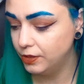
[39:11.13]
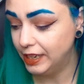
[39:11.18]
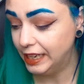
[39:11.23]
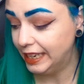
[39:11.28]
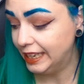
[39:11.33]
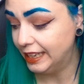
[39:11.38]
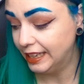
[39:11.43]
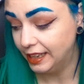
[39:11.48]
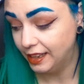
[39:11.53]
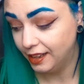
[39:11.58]

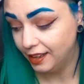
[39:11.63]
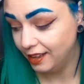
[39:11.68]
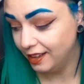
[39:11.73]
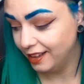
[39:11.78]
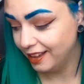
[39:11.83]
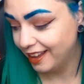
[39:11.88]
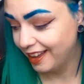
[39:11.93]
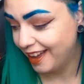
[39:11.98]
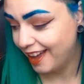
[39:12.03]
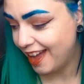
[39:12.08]
eat.
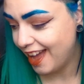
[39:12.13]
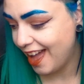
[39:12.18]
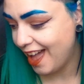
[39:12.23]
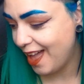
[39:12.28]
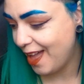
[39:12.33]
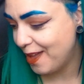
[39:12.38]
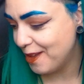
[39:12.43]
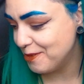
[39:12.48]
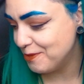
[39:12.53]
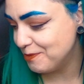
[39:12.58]

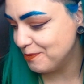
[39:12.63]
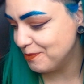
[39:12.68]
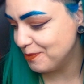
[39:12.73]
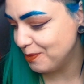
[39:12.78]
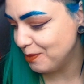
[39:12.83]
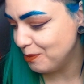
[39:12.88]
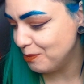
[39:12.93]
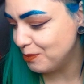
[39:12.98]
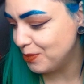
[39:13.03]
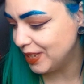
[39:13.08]

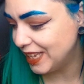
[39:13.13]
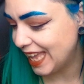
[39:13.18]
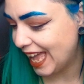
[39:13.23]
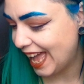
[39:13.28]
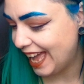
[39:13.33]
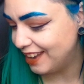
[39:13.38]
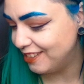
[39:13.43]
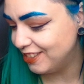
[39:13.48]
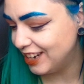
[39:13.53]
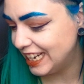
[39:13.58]
But yeah,
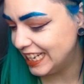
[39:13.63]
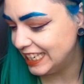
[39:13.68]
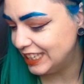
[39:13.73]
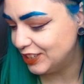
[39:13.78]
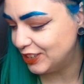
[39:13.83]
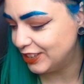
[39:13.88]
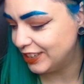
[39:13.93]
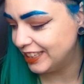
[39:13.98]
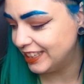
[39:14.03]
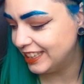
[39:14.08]
I really
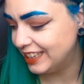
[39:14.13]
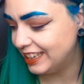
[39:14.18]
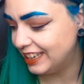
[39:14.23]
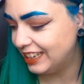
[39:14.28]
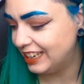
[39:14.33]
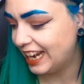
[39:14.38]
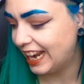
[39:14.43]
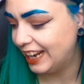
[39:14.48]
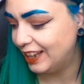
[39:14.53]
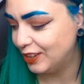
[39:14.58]
enjoyed the
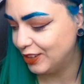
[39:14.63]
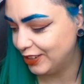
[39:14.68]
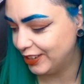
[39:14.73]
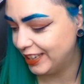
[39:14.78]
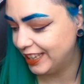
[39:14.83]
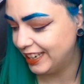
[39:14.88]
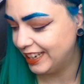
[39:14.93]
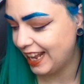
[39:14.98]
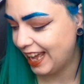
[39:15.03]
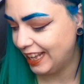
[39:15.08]
like
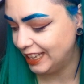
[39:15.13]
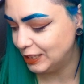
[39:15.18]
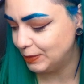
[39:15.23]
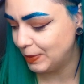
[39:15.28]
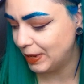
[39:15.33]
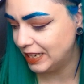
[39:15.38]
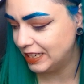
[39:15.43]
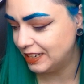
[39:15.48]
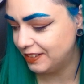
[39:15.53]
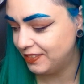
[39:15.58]
cooking
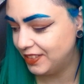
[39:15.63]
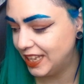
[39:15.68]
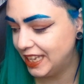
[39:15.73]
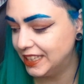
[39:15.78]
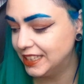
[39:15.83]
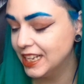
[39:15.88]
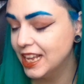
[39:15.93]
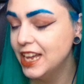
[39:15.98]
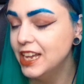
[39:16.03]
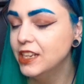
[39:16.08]
aspect of this.